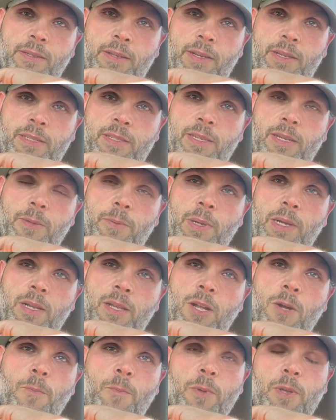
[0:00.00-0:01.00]
And he said, well,
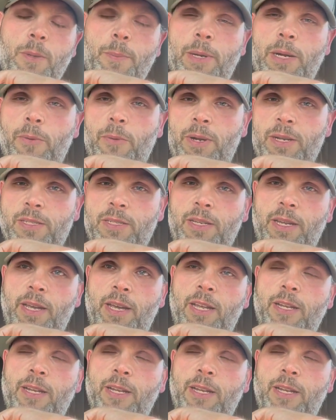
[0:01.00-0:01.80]
hopefully by Wednesday.